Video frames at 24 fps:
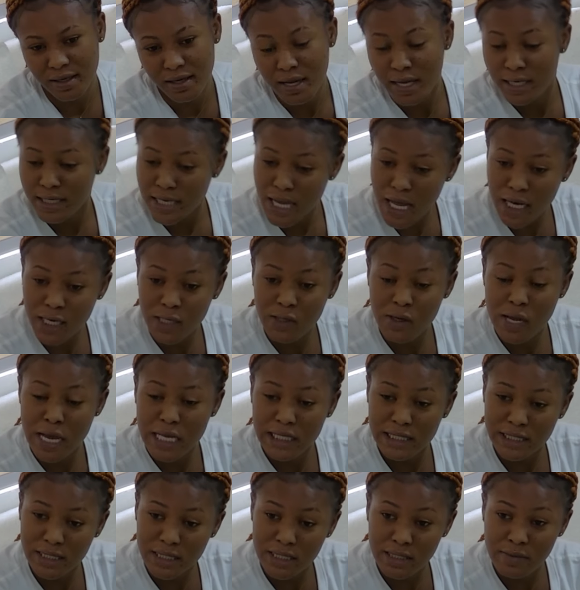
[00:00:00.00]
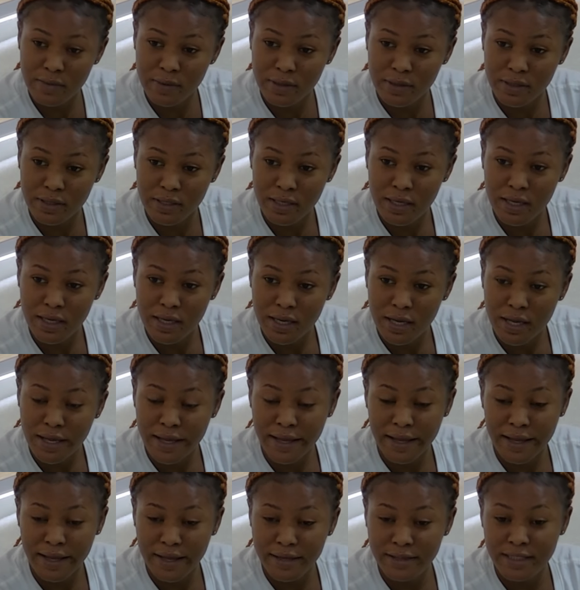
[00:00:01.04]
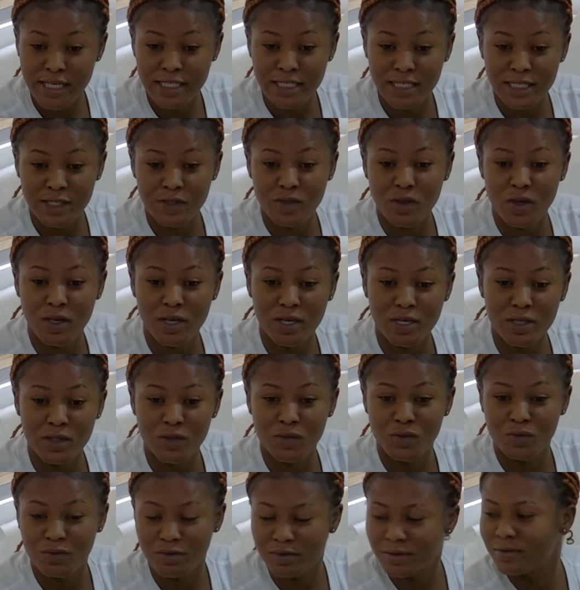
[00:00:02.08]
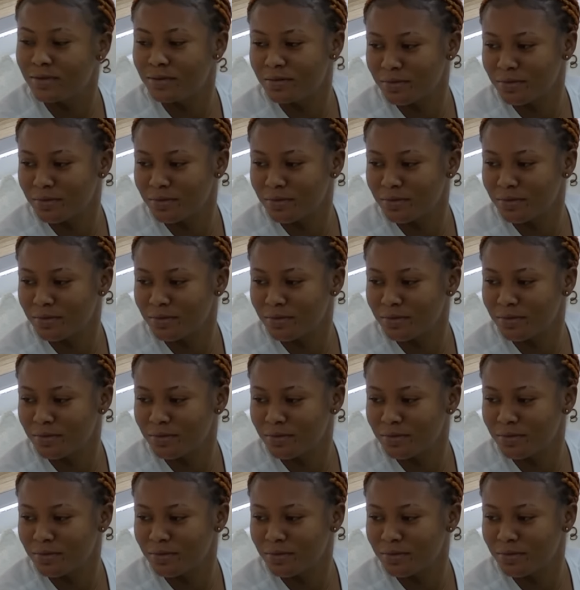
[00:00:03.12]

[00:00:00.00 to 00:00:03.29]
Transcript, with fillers: darling, you are sleeping. Uh, and Jason is talking to.